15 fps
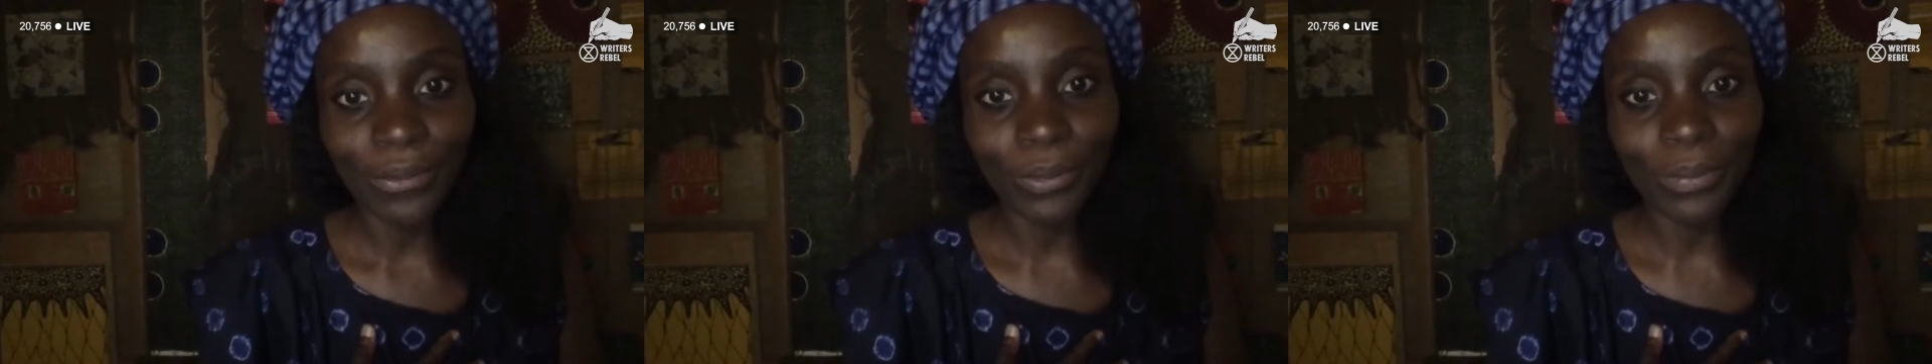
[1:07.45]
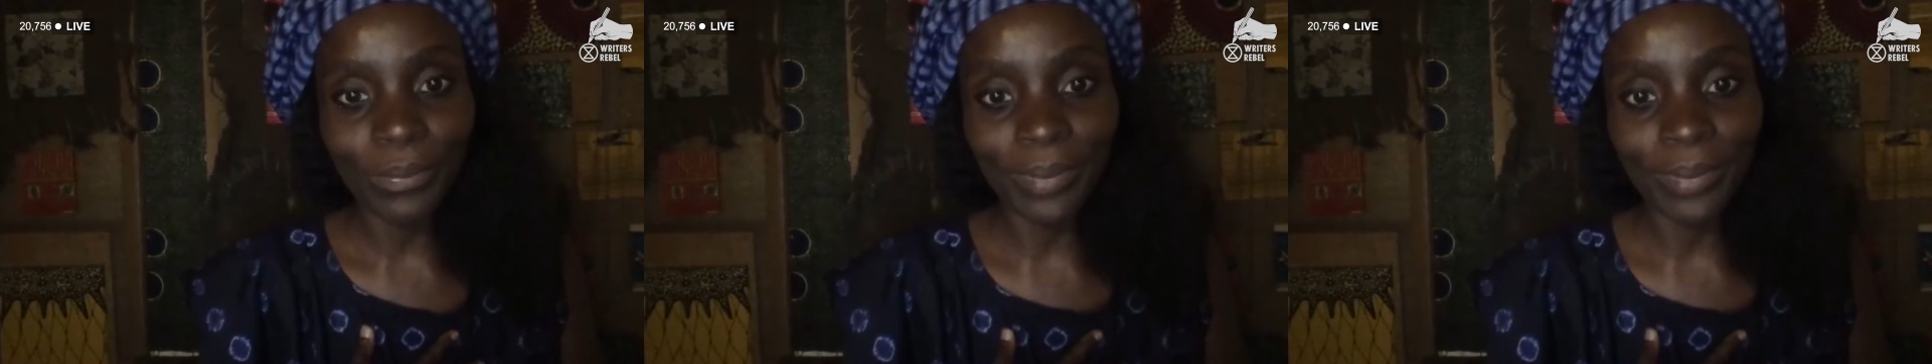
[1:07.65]

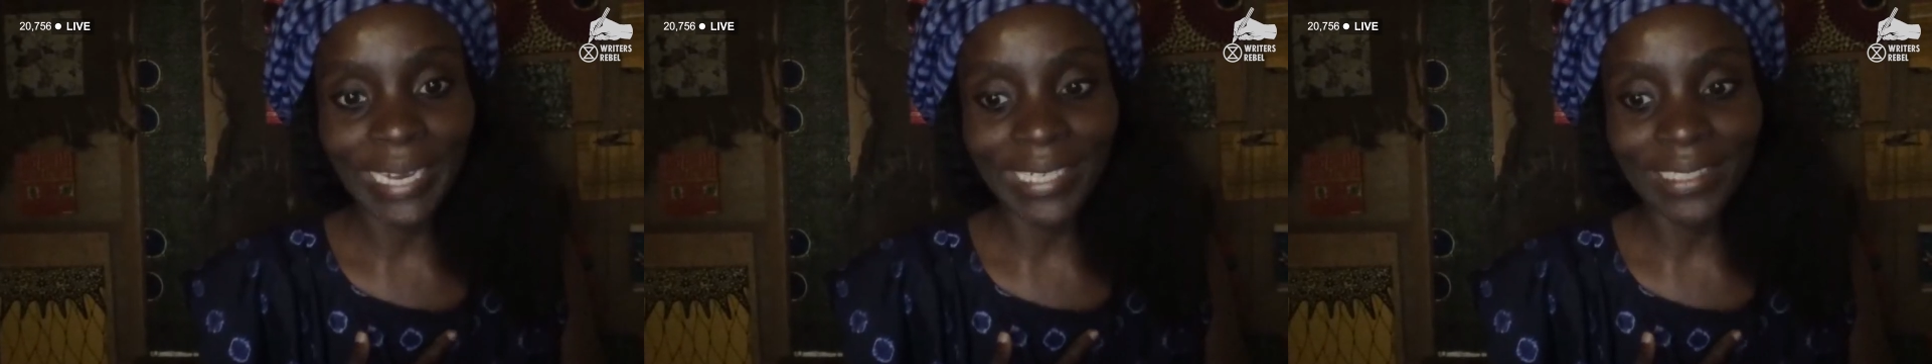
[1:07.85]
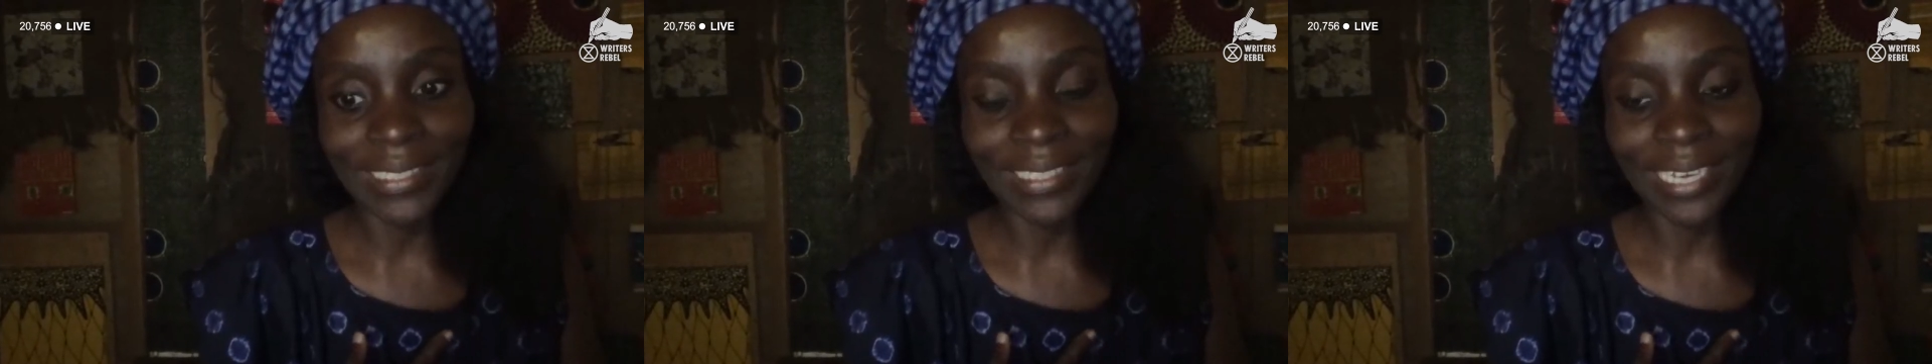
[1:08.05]
we
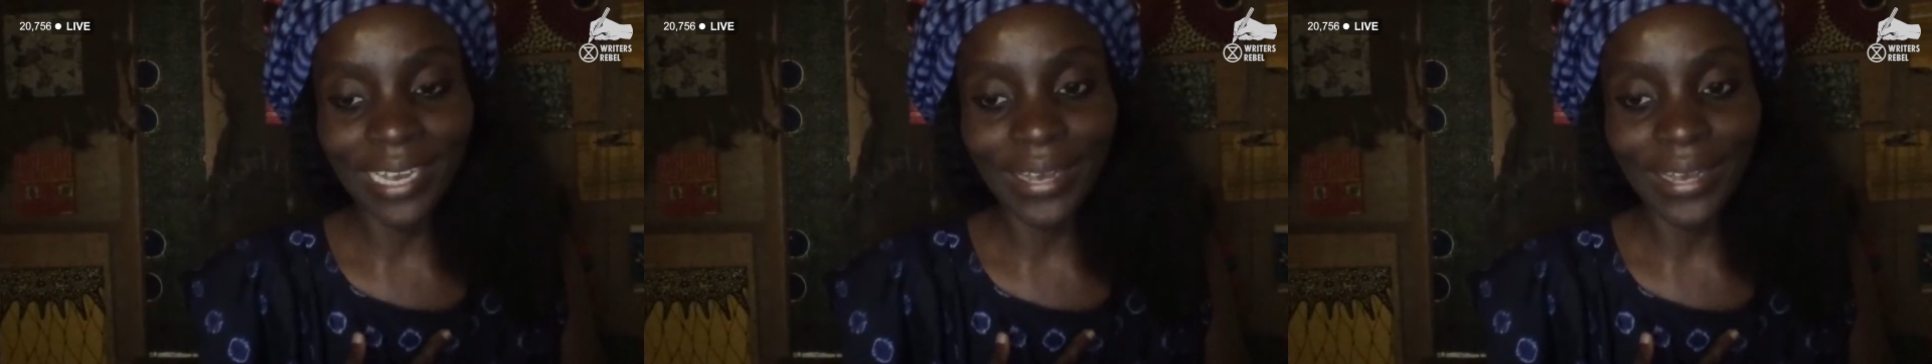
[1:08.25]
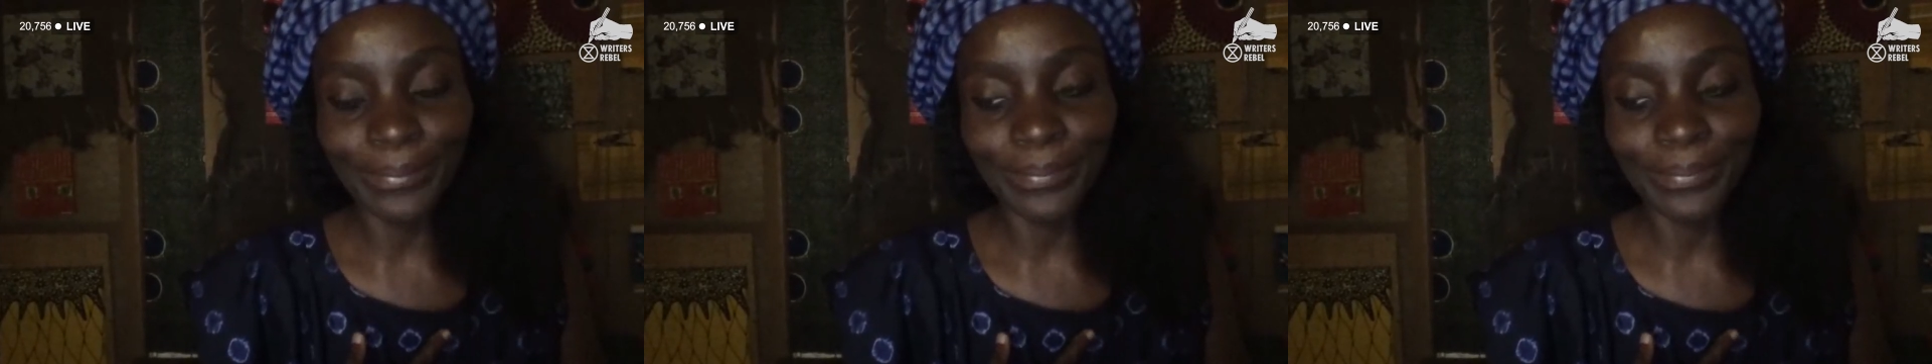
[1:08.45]
might
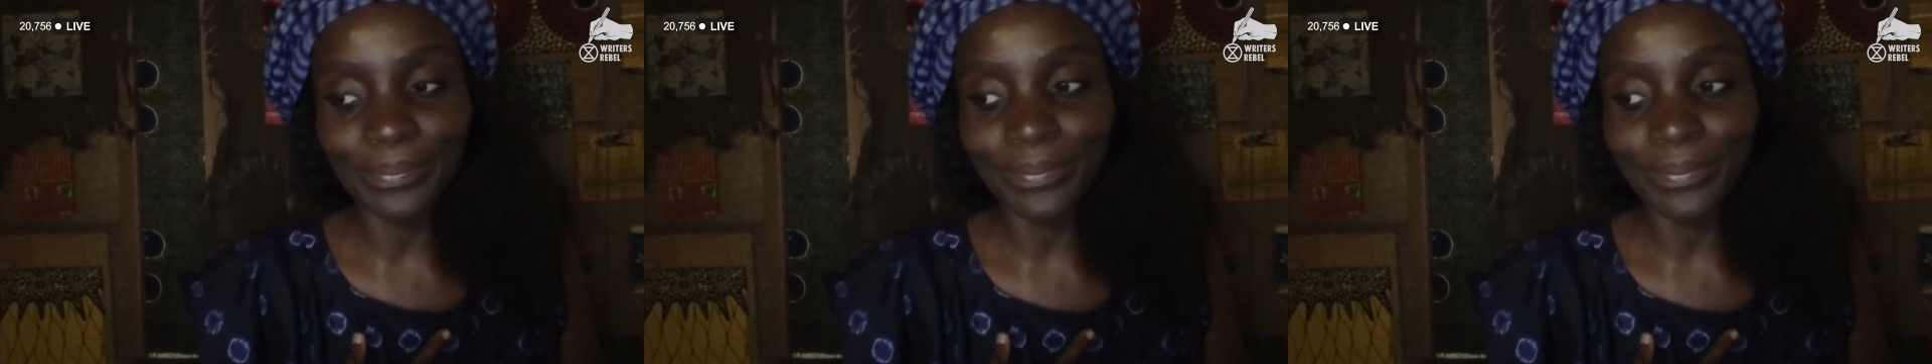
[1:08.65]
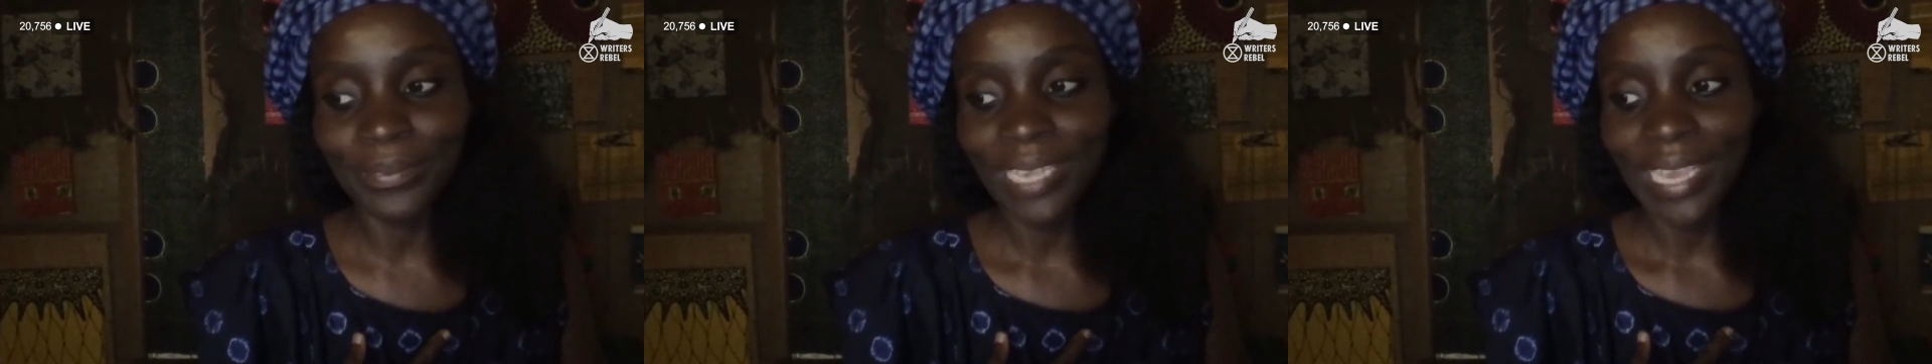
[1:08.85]

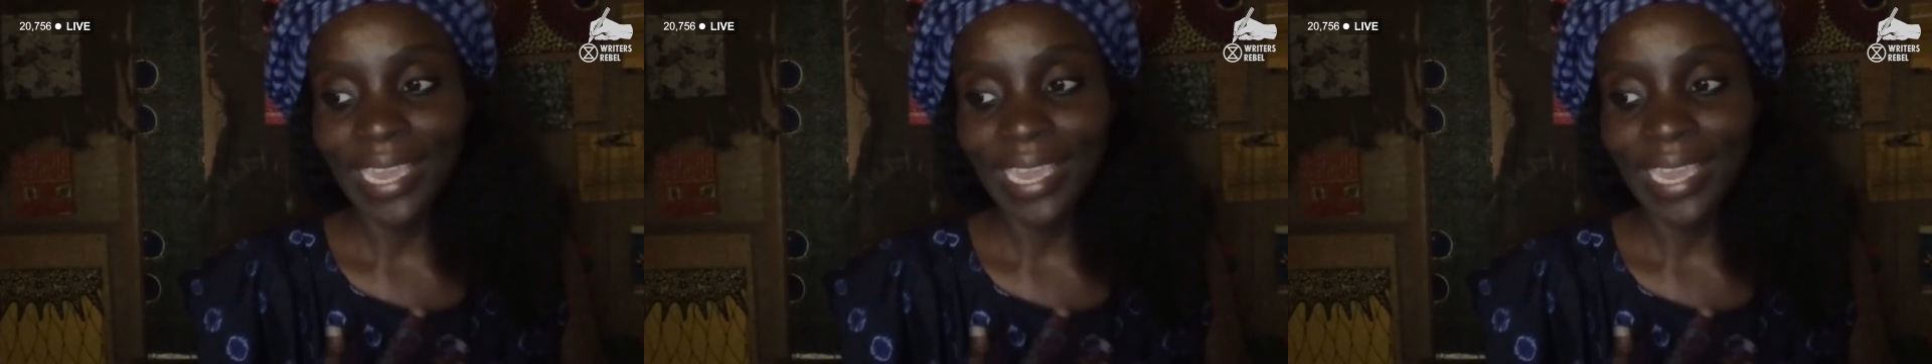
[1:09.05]
um,